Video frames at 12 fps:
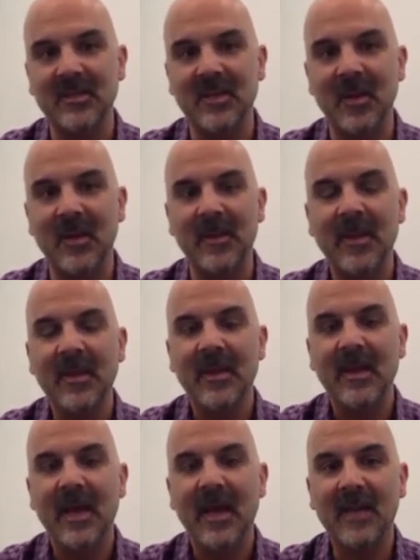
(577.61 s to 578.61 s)
So
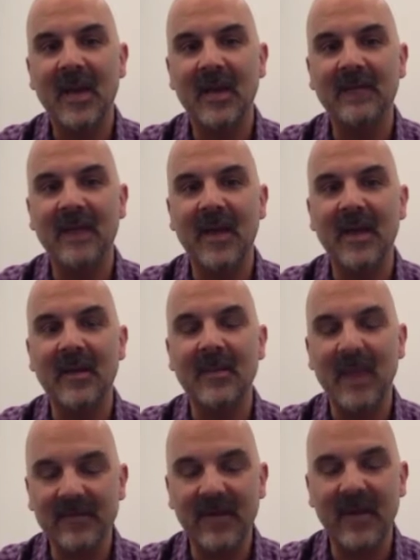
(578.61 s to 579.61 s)
mm. I mm-hmm. modify
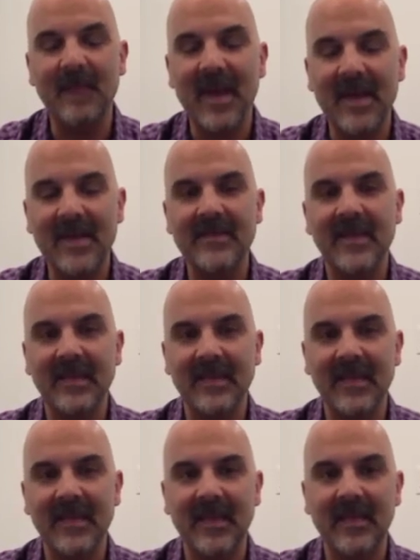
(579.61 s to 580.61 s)
modify my
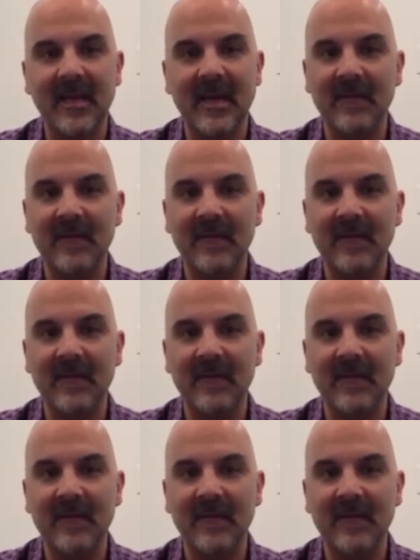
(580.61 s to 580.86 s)
technique